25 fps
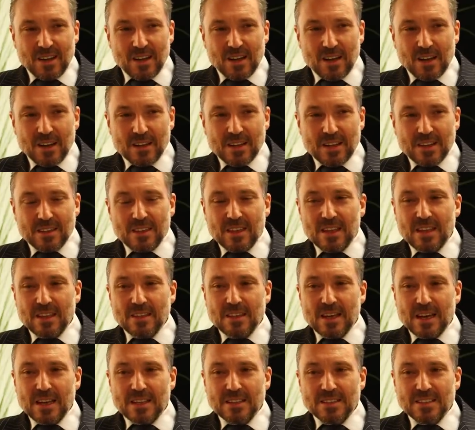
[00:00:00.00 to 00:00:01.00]
And I
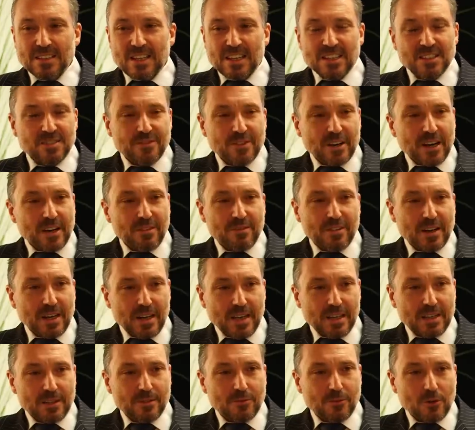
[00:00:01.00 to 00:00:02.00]
think that it's very
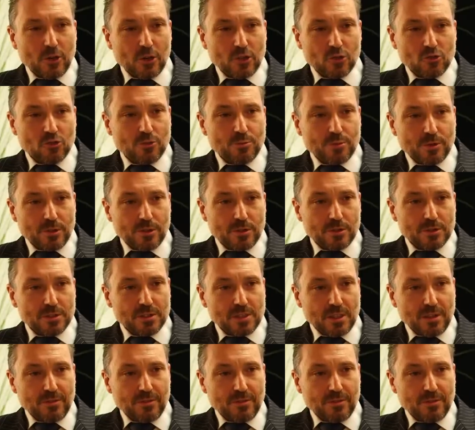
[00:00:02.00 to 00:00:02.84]
valid for entrepreneurs.